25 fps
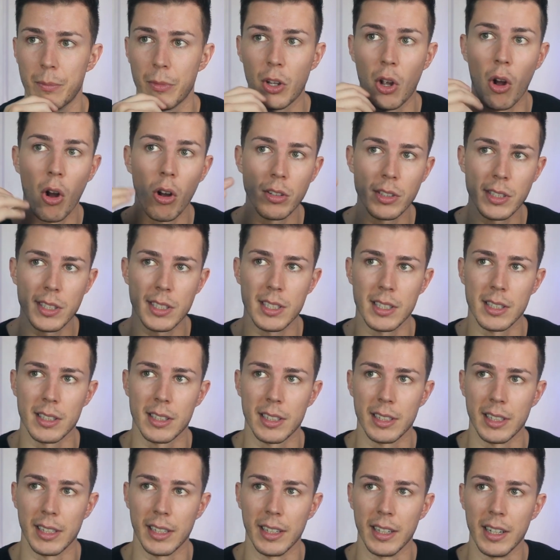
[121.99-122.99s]

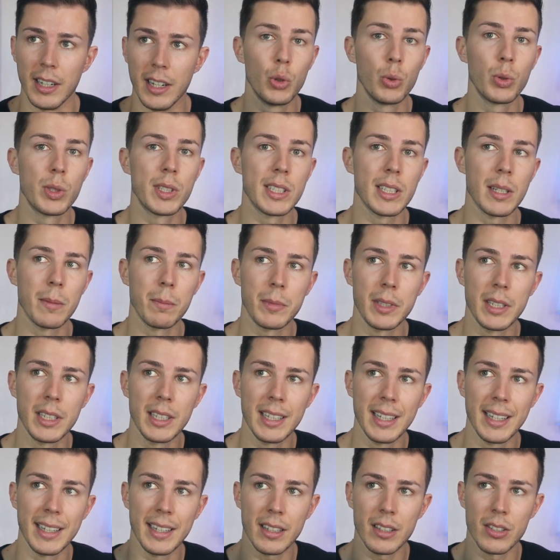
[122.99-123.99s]
constantly. Do
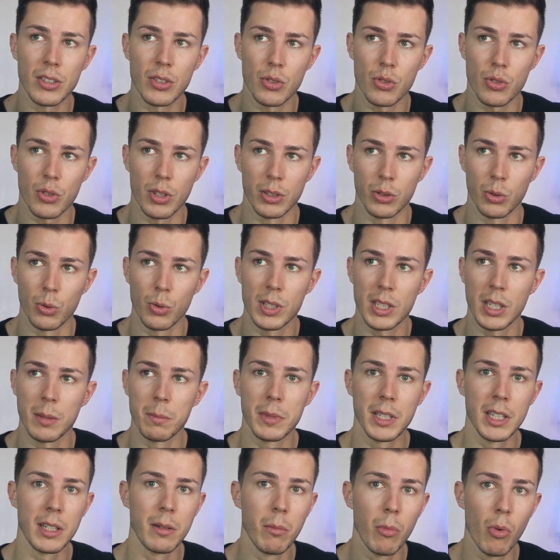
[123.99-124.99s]
something extra. Do
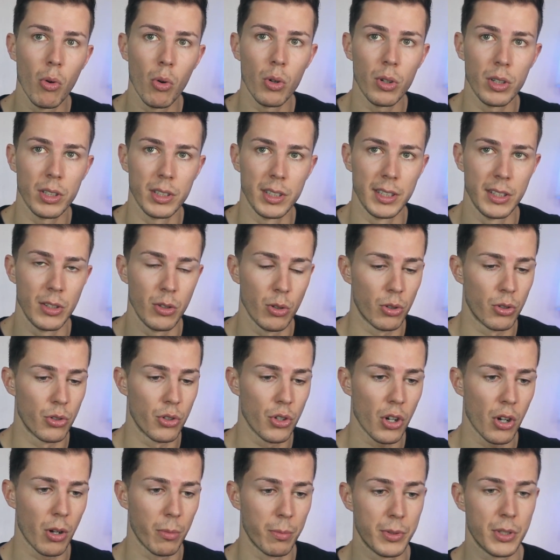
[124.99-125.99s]
something more than your
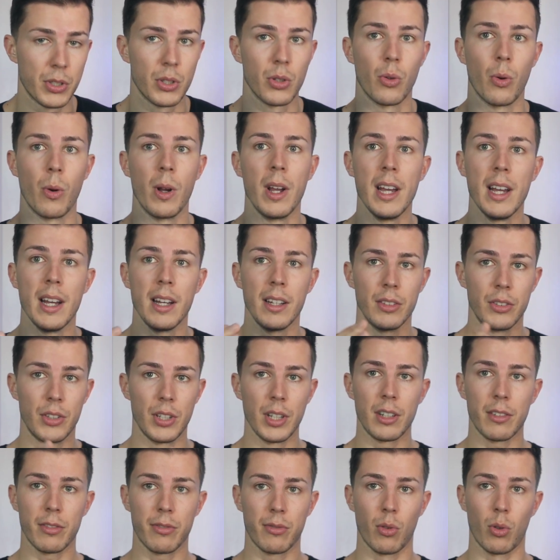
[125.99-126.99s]
job. So
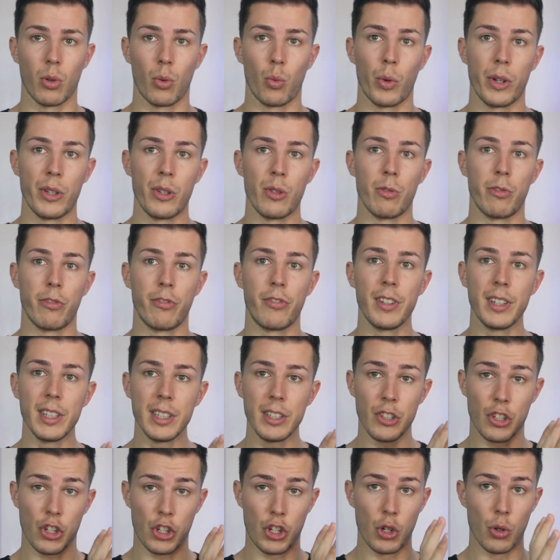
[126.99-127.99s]
therefore, when you
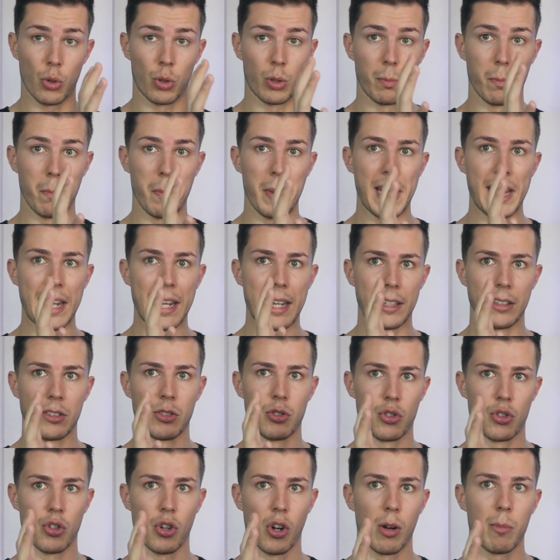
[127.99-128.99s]
finish your
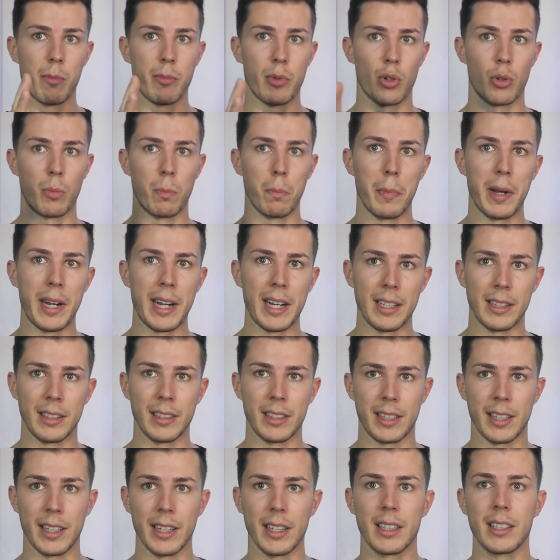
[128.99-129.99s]
main job, your
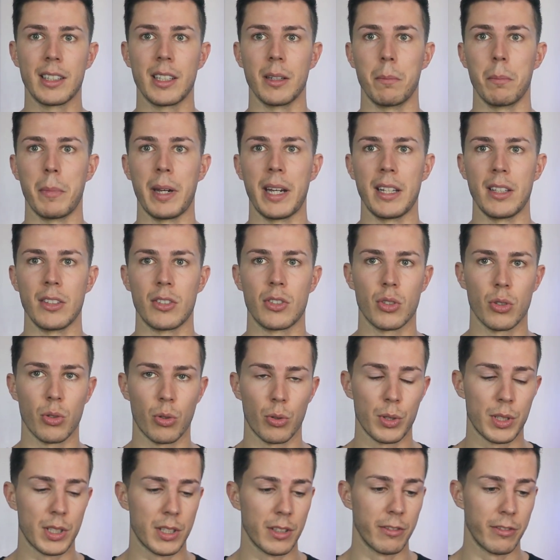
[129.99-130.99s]
main gig, the main
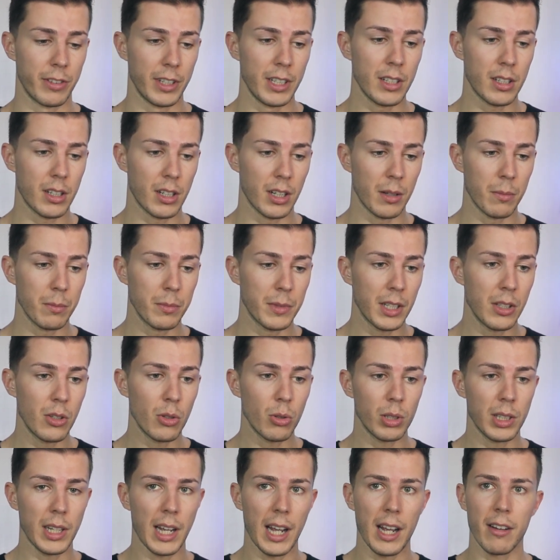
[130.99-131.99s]
source of income, then
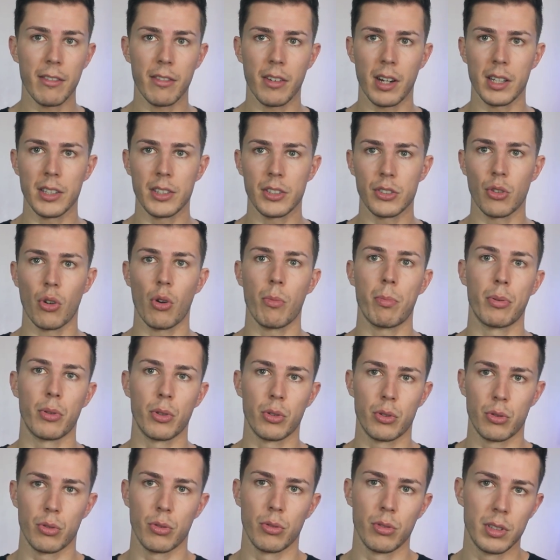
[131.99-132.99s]
you'll have other
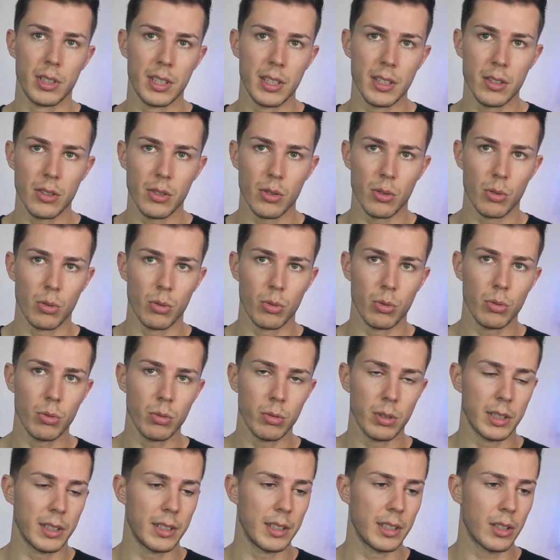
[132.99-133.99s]
opportunities
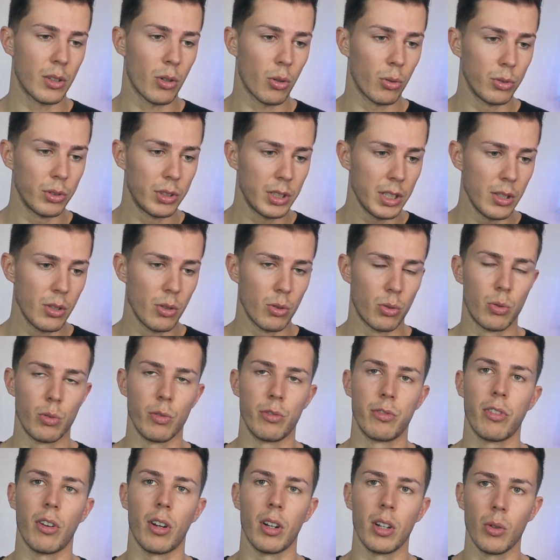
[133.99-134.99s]
to continue
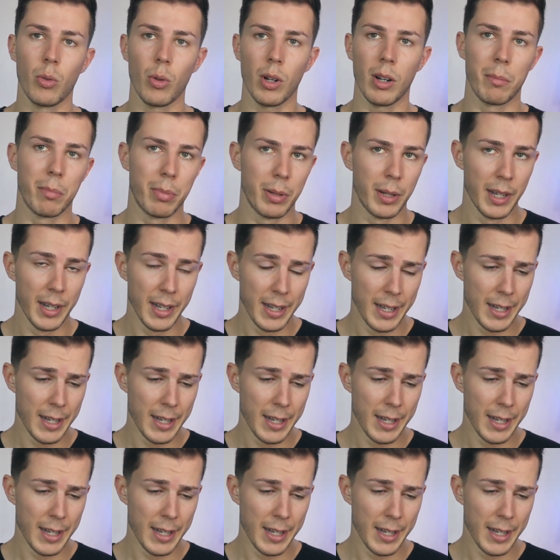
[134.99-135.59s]
to follow up